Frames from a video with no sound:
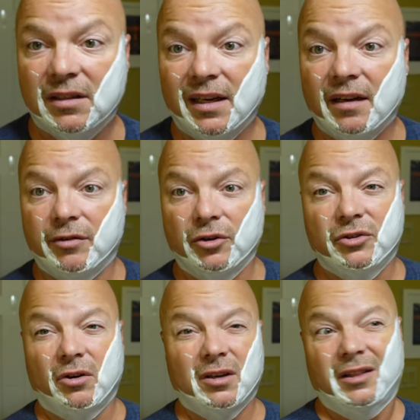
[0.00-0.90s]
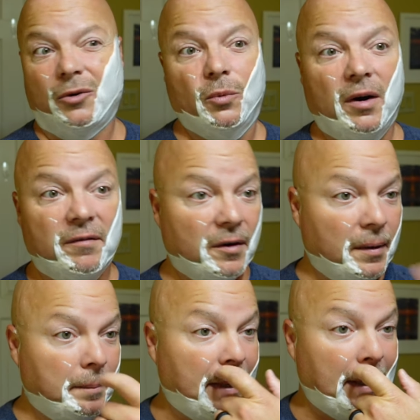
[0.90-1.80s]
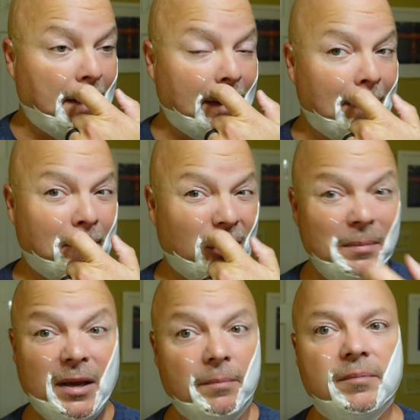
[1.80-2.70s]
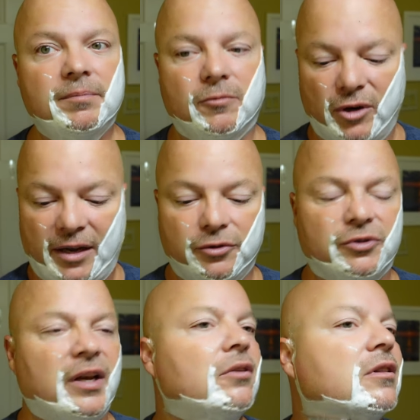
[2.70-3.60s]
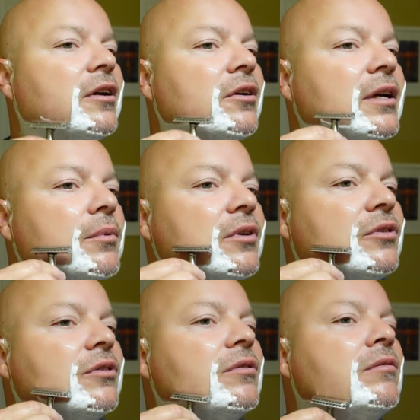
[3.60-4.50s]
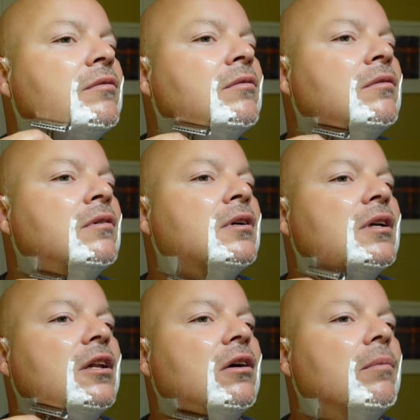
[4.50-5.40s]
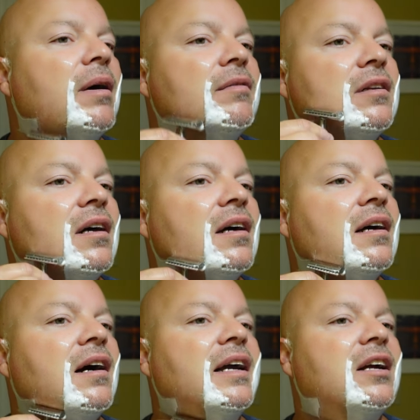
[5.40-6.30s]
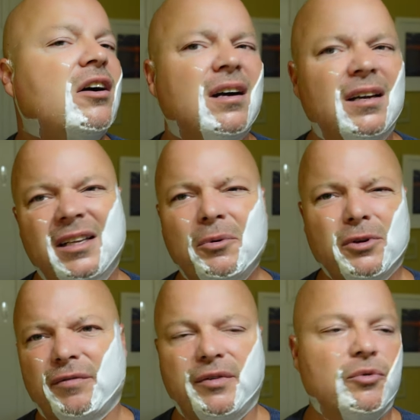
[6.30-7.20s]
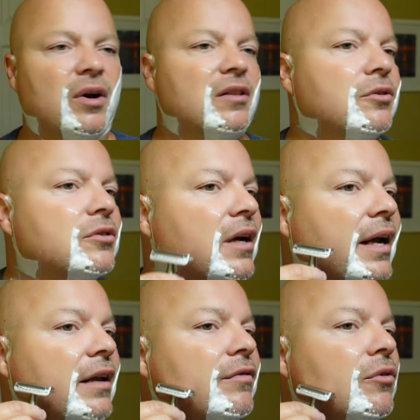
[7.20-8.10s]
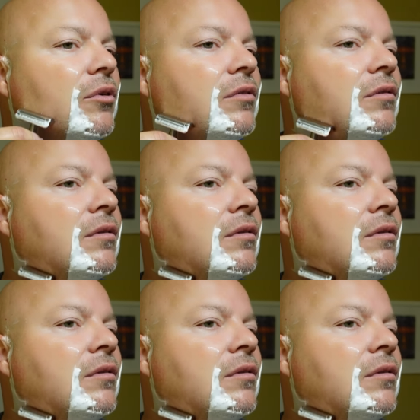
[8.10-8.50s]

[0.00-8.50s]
the Tie first started, there weren't very many um, premium razors out there. It was, you know, Above the Tie, iKon, there was a few others, handful.